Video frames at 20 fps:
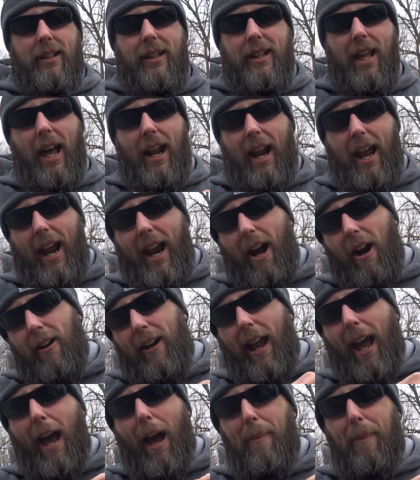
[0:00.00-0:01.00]
that air
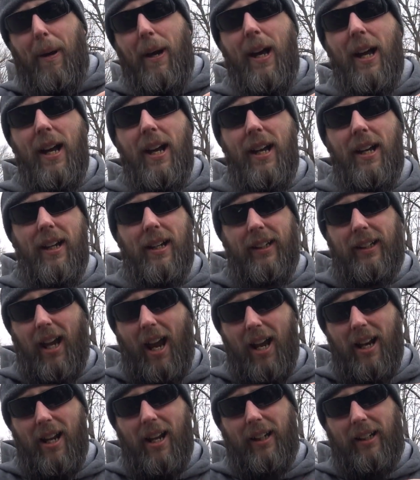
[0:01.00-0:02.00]
gap
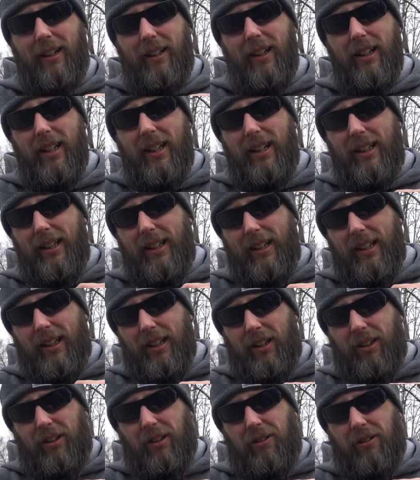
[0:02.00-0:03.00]
kind of
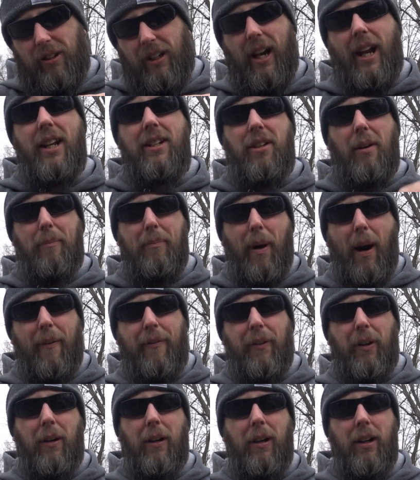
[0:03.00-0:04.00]
creates a
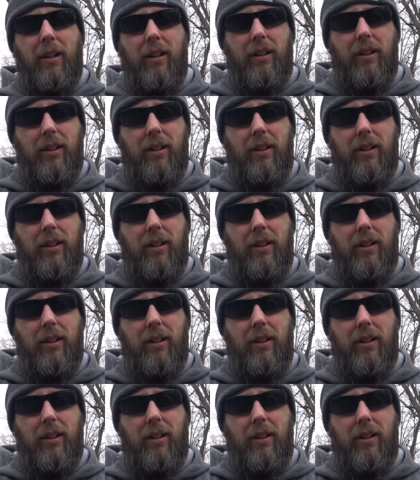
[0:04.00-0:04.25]
buffer